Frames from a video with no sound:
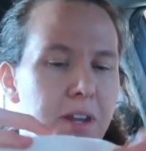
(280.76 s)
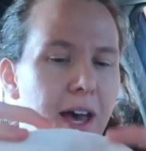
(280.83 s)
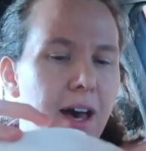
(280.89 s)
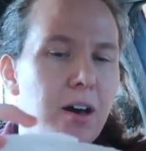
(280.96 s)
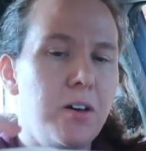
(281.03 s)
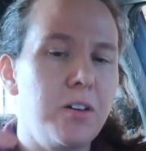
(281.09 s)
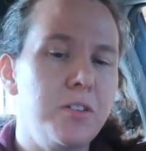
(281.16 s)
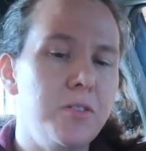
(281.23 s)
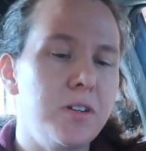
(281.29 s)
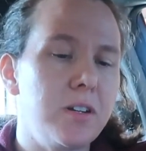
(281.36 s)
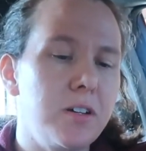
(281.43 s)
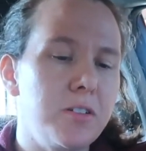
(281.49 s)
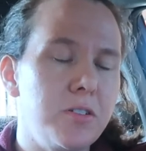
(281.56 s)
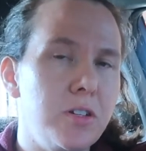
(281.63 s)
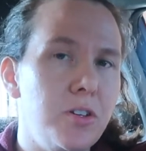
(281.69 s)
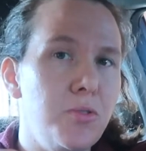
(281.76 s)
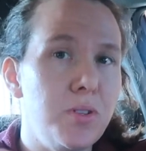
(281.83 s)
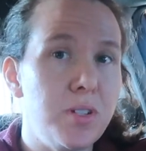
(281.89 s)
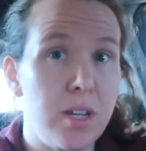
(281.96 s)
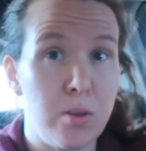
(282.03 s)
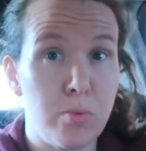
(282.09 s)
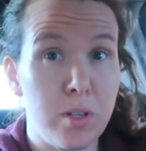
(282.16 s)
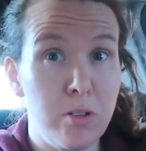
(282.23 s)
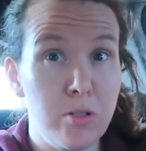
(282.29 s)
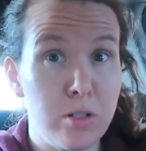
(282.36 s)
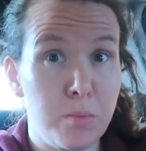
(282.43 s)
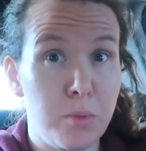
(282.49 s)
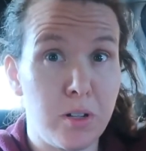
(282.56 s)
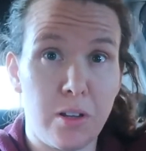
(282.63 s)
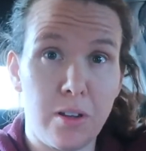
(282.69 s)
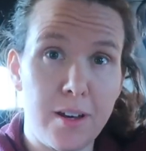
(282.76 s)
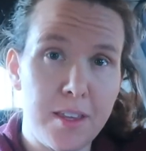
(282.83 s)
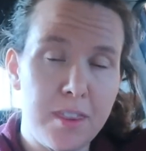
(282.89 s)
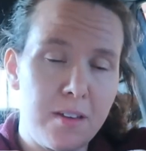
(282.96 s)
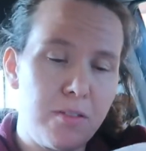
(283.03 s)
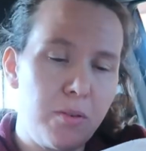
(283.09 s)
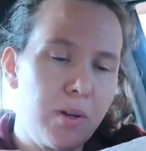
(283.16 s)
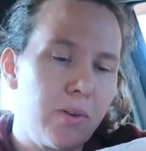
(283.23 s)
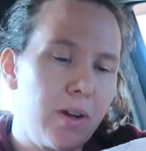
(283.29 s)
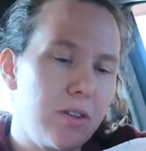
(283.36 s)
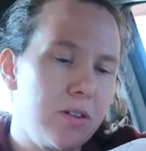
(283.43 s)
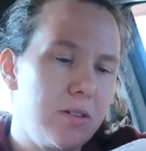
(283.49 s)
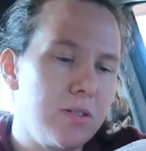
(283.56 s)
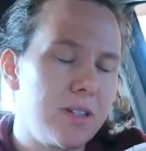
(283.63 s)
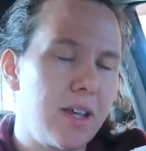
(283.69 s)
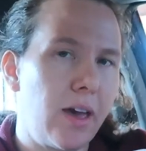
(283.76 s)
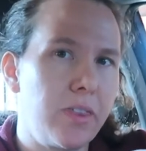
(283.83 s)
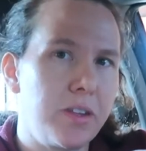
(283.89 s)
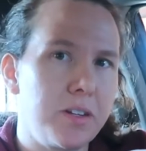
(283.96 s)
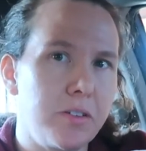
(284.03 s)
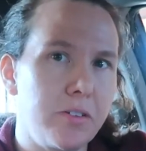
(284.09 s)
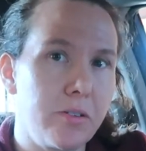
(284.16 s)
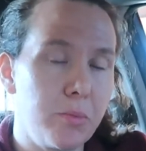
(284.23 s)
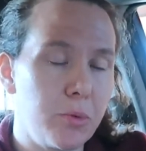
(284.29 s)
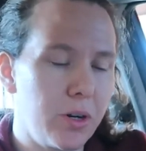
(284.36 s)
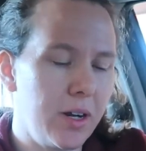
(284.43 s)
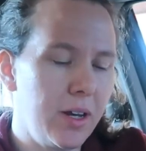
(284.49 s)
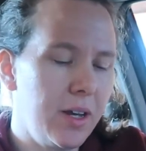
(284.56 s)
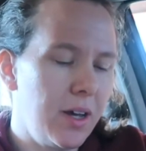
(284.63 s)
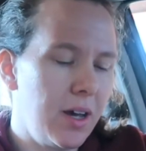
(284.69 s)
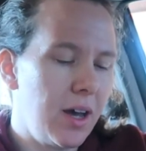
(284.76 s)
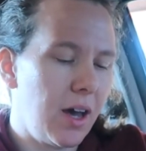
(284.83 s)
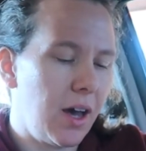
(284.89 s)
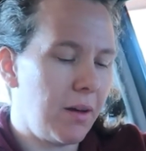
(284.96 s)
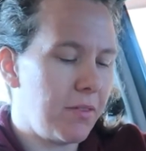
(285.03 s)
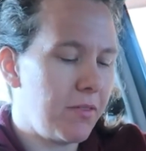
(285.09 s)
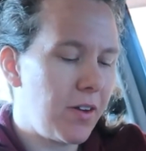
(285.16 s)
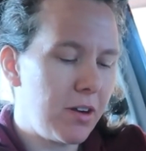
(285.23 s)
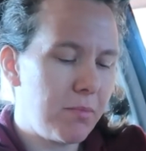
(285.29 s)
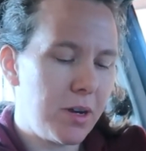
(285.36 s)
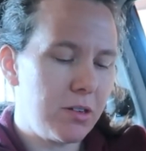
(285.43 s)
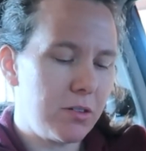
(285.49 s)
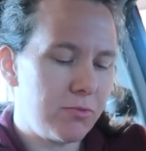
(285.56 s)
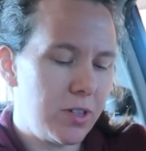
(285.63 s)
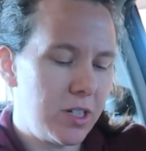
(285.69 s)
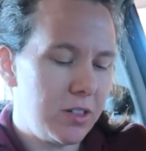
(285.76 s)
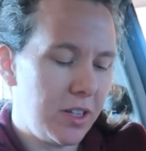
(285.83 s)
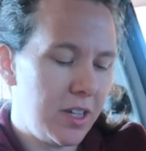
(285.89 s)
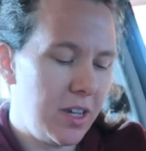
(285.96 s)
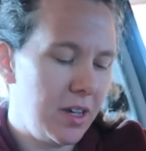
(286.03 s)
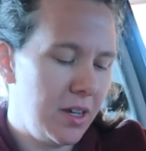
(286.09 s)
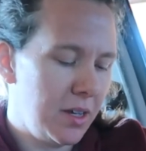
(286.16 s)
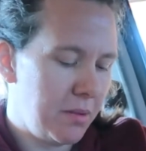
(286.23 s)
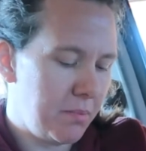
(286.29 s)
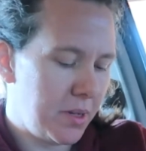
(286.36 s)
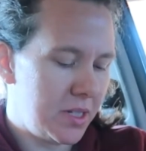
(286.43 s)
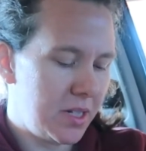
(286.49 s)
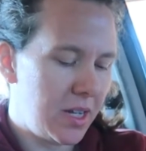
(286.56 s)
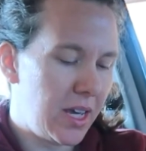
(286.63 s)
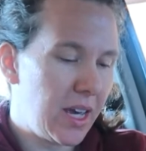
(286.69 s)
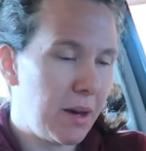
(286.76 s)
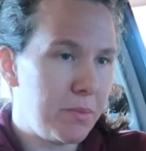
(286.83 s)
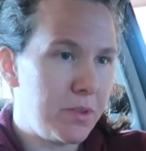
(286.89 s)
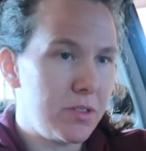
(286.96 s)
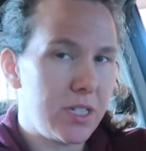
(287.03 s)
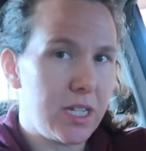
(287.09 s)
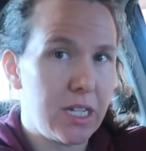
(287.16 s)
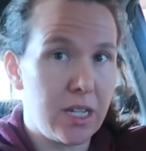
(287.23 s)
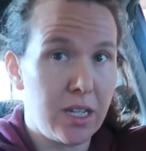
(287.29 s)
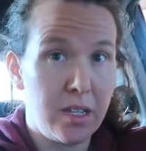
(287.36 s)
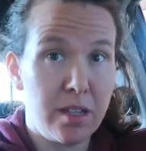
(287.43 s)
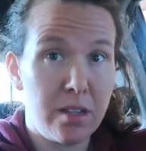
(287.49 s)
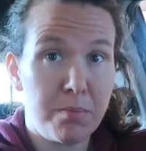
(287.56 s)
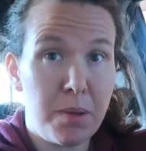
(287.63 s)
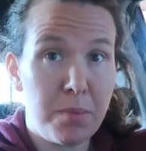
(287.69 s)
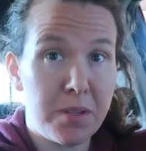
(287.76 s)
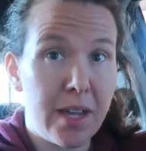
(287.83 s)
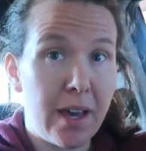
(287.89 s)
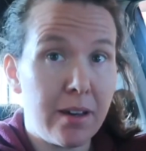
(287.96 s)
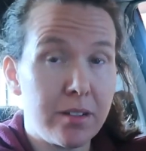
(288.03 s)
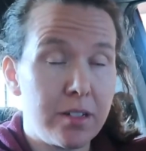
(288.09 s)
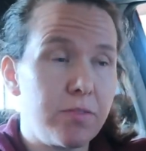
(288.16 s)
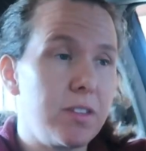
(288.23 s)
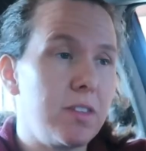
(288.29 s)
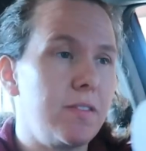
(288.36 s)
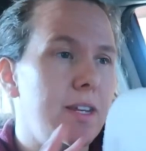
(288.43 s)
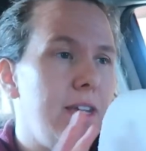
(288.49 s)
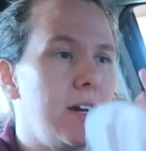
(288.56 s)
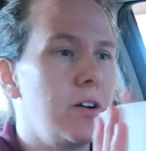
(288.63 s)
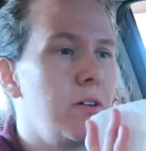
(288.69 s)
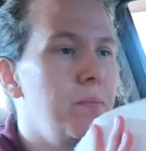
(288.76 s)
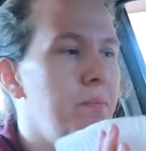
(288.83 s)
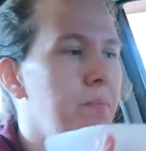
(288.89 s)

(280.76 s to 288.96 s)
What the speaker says: towel. You can also use a reusable cloth if you would rather use that. It's a little more environmental friendly, but today I'm using paper towels for the video.